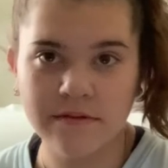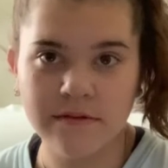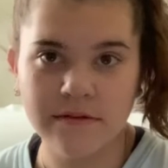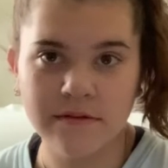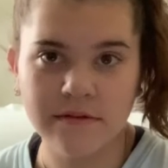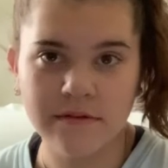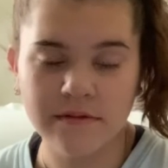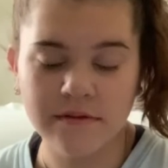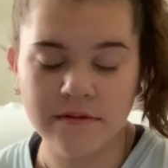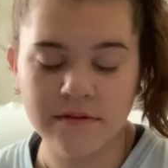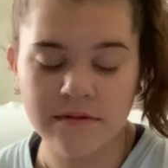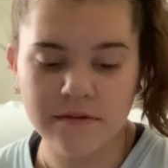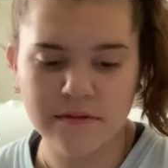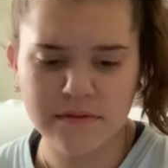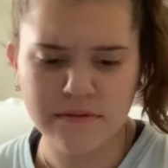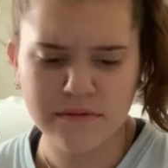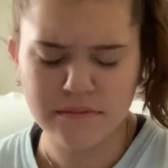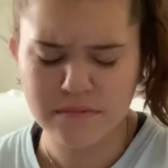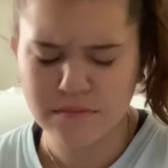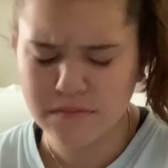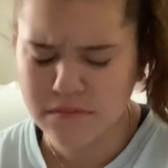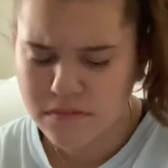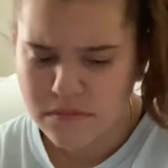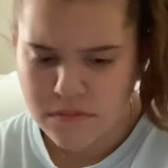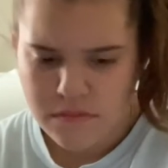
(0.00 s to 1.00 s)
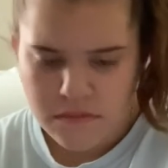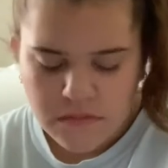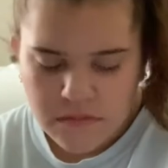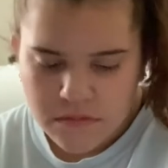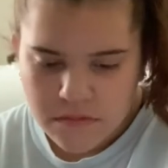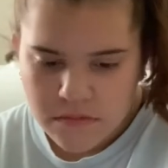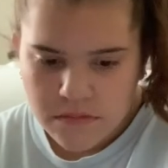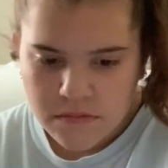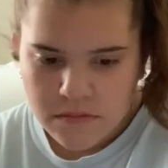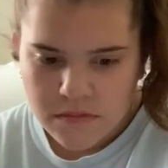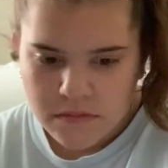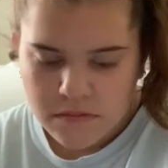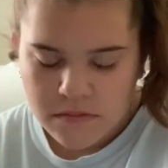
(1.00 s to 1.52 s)

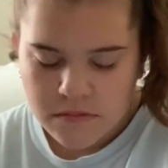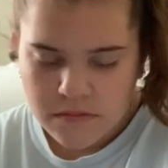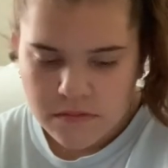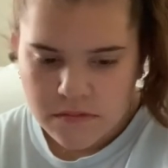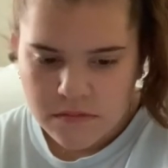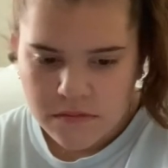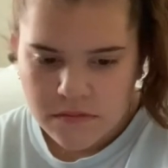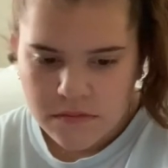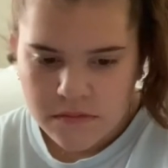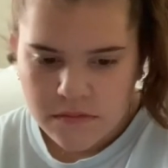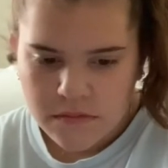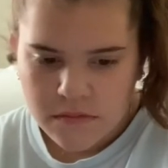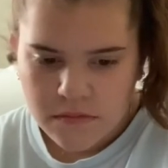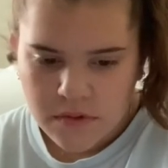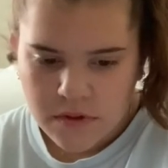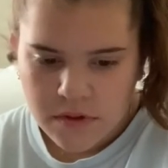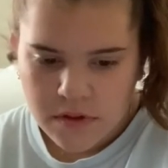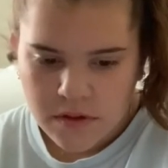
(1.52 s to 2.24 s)
Nobody speaks.